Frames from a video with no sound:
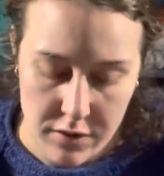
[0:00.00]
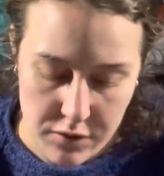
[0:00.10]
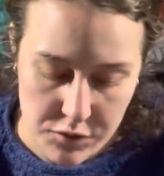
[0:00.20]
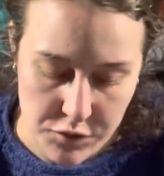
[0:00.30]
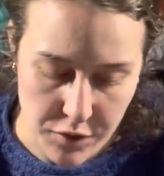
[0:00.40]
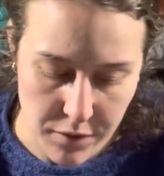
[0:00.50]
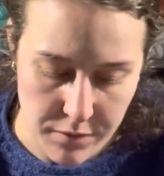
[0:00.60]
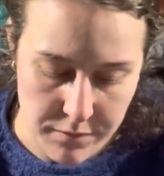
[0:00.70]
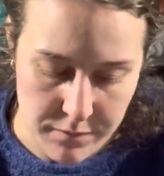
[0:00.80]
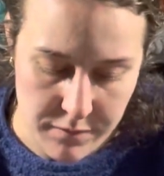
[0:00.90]

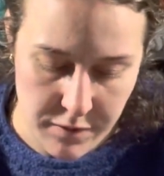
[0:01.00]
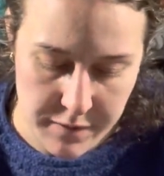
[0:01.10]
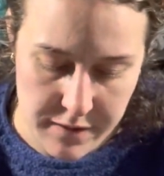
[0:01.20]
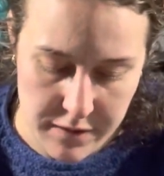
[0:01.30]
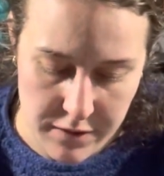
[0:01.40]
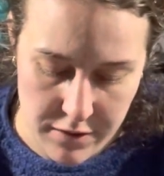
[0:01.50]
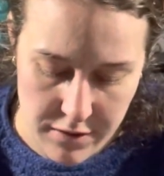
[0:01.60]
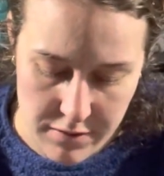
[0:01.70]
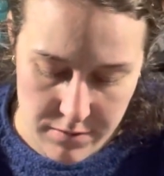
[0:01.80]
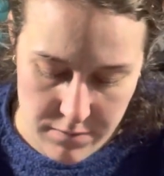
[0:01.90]
So it's always good to
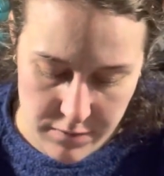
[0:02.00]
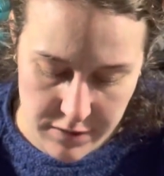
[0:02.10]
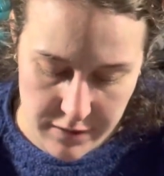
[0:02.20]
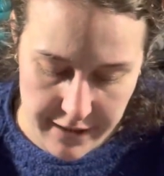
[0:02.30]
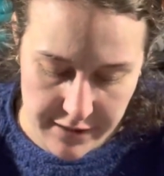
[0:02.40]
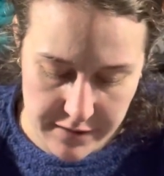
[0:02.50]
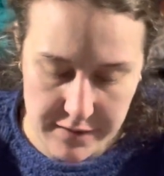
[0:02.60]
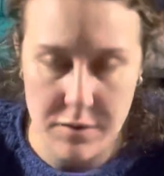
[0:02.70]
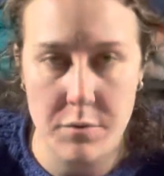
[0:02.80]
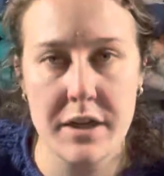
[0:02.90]
know what your gauge
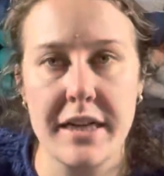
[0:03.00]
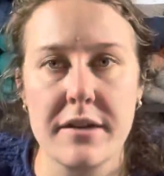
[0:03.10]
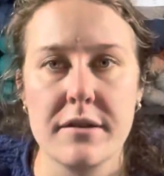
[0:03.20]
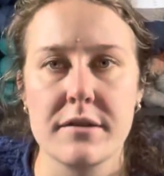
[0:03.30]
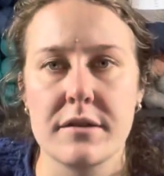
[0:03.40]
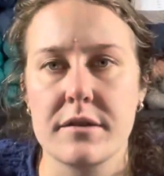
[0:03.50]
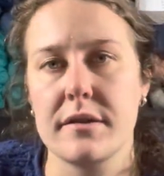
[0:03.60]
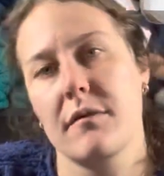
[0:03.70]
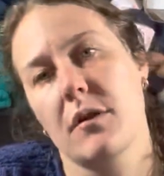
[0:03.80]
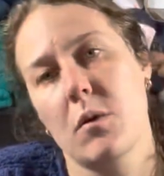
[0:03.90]
is on what needles and just
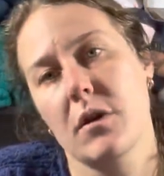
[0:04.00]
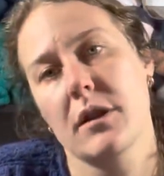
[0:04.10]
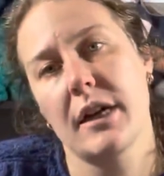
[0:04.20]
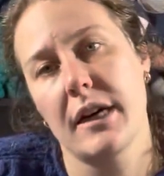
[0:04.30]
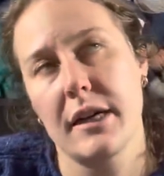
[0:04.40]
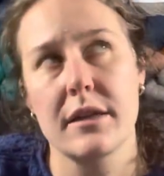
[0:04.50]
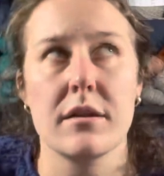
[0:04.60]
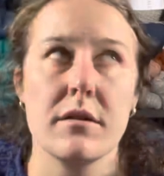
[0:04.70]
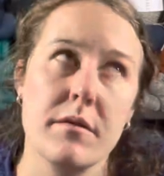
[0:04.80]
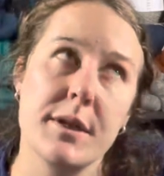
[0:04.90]
like record that
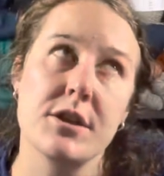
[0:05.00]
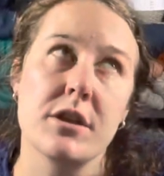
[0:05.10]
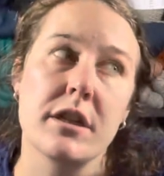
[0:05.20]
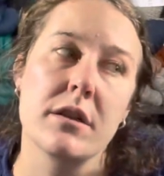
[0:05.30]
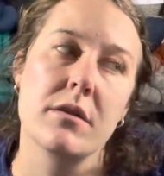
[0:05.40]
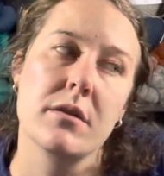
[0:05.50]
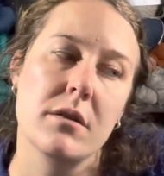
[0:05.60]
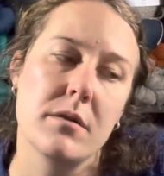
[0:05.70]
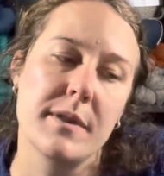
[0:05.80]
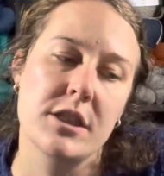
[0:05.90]
and make sure
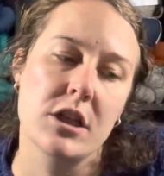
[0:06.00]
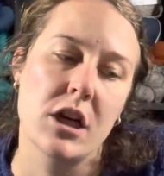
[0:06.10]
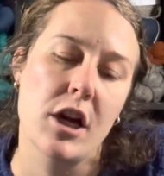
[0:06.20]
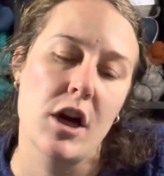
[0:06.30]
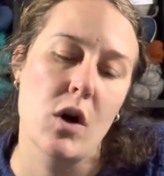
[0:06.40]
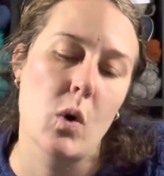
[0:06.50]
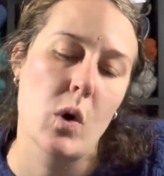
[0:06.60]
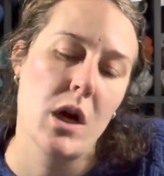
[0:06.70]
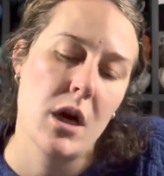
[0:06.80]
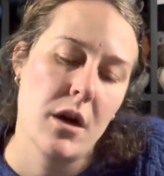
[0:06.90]
you know
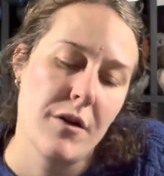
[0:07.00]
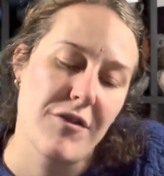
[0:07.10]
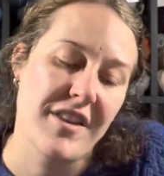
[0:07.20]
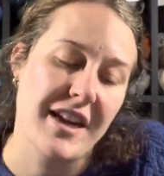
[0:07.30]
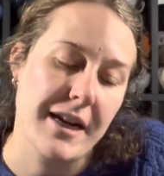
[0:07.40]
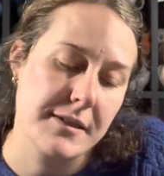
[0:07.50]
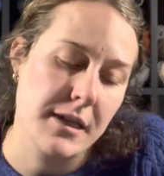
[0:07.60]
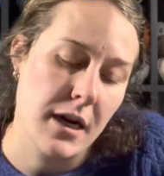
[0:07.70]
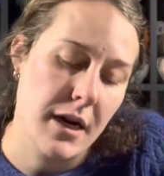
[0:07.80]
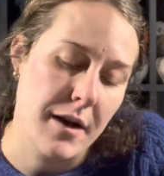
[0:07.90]
for the next
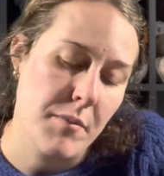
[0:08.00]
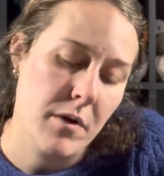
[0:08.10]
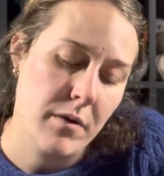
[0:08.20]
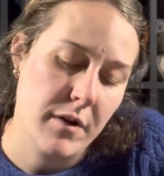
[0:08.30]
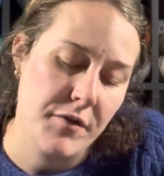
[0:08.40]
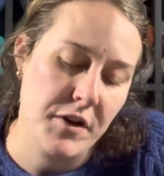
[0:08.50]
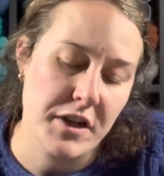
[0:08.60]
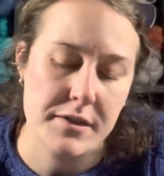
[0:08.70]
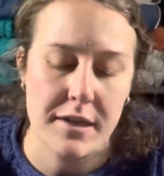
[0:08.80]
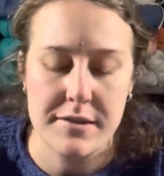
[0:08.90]
time if you need
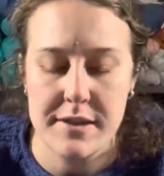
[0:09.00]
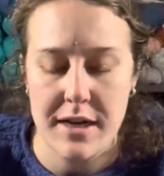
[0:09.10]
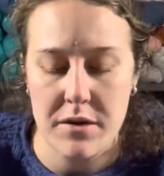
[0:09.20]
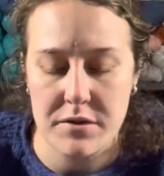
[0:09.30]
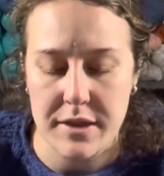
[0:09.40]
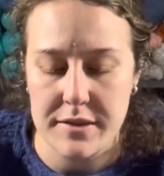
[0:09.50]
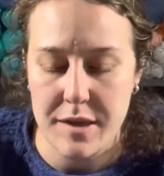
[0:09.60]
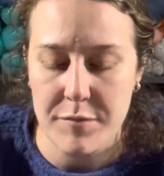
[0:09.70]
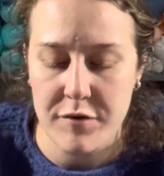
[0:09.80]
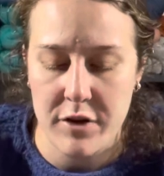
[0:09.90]
to size down or size
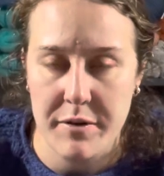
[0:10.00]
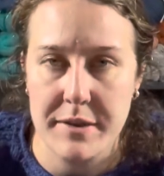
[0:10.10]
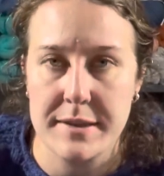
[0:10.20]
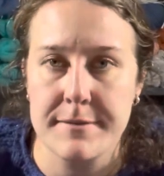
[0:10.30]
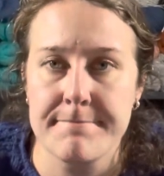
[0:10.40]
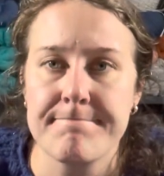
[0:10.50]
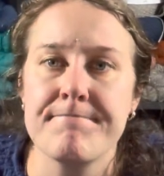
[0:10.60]
up for any reason.